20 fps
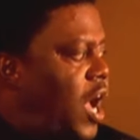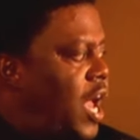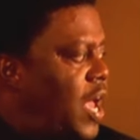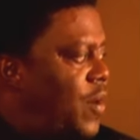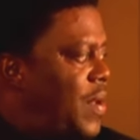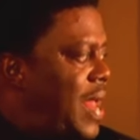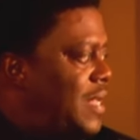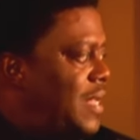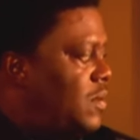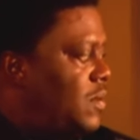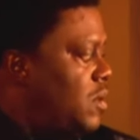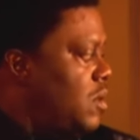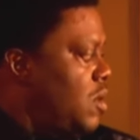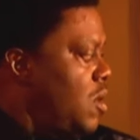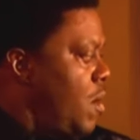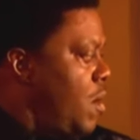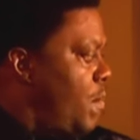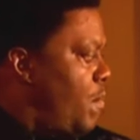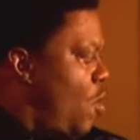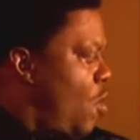hear what
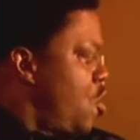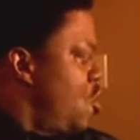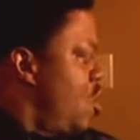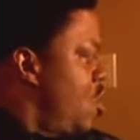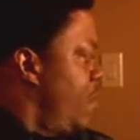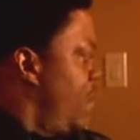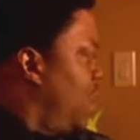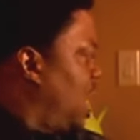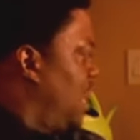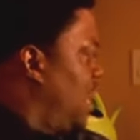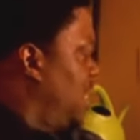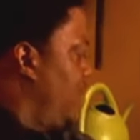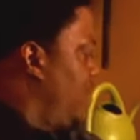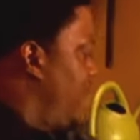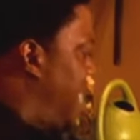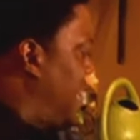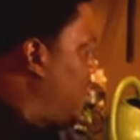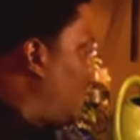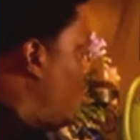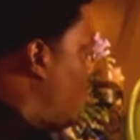I... Boy, you look at this
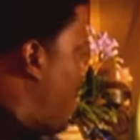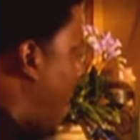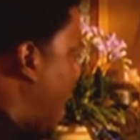mess you